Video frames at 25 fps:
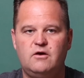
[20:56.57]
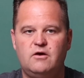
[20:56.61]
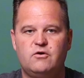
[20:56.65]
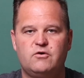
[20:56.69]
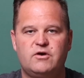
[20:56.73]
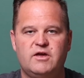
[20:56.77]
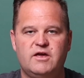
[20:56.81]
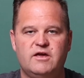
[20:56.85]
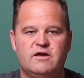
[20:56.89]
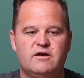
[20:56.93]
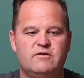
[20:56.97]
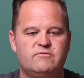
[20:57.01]

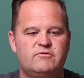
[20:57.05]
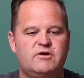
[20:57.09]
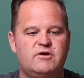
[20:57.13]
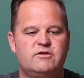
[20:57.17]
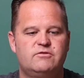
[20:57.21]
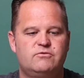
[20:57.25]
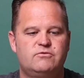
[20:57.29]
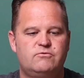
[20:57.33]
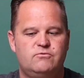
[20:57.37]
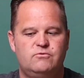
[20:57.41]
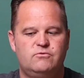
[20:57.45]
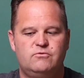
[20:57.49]
Okay, I've
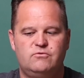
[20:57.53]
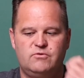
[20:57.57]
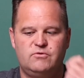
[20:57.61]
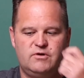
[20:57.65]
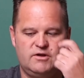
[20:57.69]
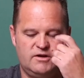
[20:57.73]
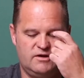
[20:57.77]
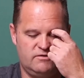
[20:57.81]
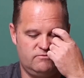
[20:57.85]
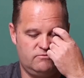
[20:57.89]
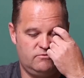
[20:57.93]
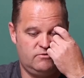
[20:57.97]
gone through
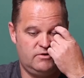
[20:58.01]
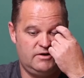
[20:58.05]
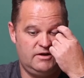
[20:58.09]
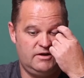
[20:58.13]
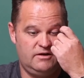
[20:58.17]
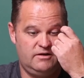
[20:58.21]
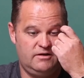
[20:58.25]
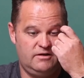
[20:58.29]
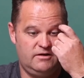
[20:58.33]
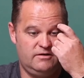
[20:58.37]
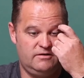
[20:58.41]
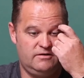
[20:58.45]
and I've went
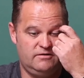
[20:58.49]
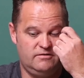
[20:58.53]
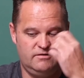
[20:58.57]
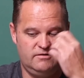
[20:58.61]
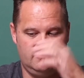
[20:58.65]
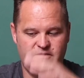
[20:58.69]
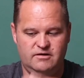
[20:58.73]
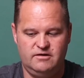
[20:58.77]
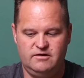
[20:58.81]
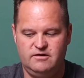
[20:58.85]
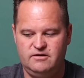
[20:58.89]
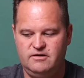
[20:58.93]
ahead
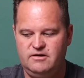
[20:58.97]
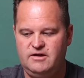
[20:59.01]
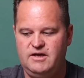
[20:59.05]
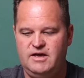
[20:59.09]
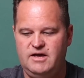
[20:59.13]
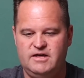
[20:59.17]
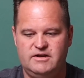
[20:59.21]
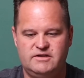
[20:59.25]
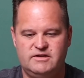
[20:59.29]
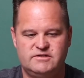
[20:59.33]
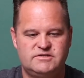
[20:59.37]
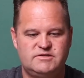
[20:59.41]
and
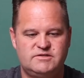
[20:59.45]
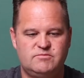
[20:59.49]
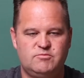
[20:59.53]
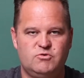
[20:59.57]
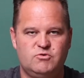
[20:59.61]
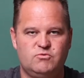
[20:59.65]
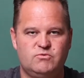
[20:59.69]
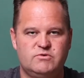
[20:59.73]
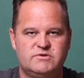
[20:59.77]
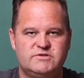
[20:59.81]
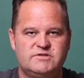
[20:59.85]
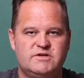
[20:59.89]
added some
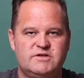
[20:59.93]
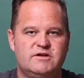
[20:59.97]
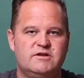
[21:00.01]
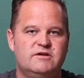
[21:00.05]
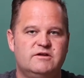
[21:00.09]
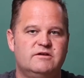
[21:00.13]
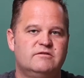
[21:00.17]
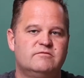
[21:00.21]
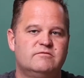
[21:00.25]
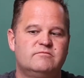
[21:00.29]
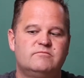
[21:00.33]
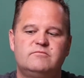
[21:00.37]
of the ones that
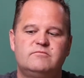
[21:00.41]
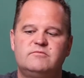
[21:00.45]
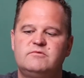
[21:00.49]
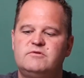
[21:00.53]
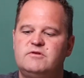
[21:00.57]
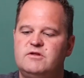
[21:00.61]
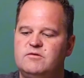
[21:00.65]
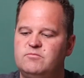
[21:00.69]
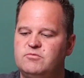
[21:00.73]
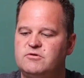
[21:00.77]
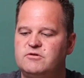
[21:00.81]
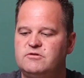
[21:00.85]
I
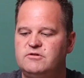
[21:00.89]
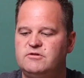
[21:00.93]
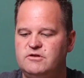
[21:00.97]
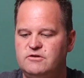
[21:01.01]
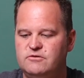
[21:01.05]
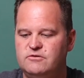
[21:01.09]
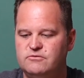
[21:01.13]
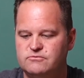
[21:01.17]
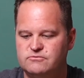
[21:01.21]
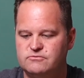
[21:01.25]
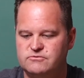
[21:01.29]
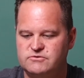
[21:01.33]

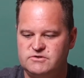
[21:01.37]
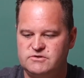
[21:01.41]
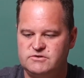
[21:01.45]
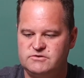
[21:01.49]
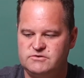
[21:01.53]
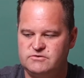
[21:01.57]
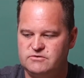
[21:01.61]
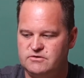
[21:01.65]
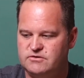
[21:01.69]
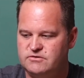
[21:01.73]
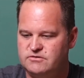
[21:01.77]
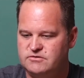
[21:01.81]
typically use,
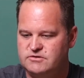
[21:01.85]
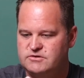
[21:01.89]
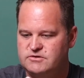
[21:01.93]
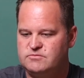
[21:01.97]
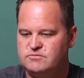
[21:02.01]
so I'll